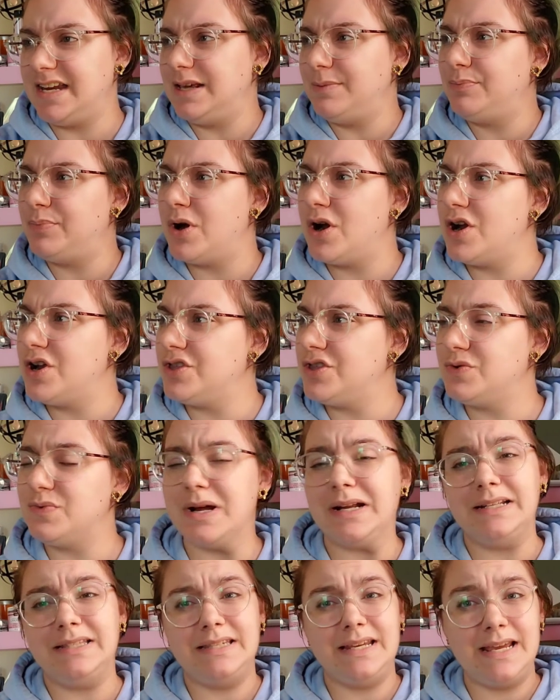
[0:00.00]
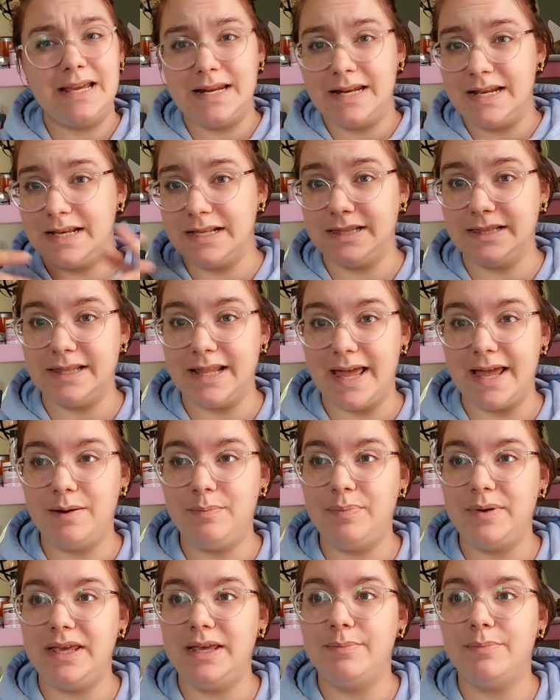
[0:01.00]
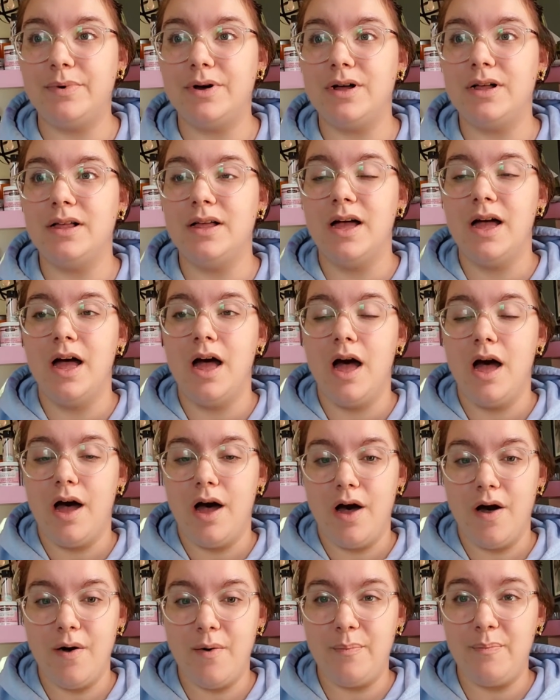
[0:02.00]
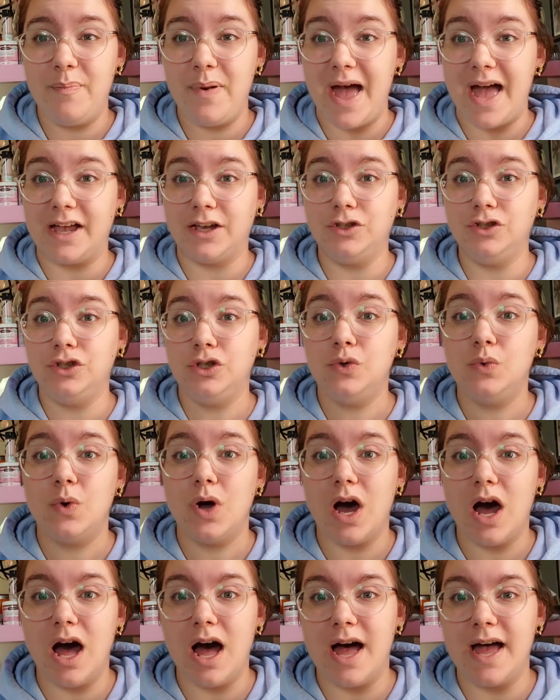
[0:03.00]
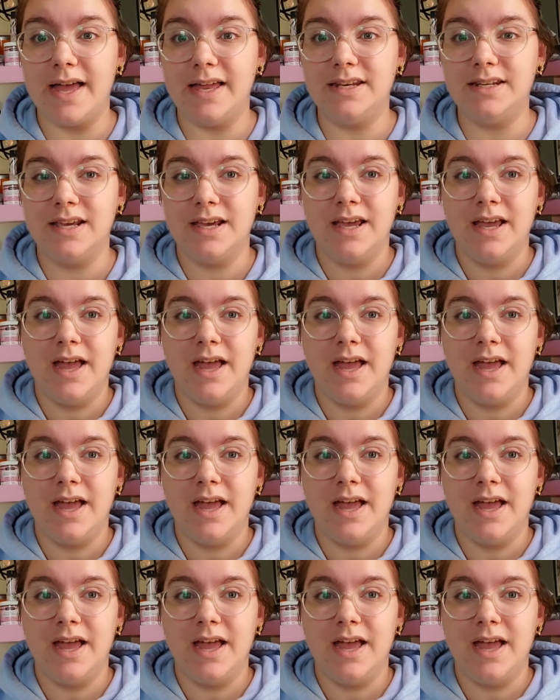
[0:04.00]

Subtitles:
He parted the Red Sea, and he led people back to God,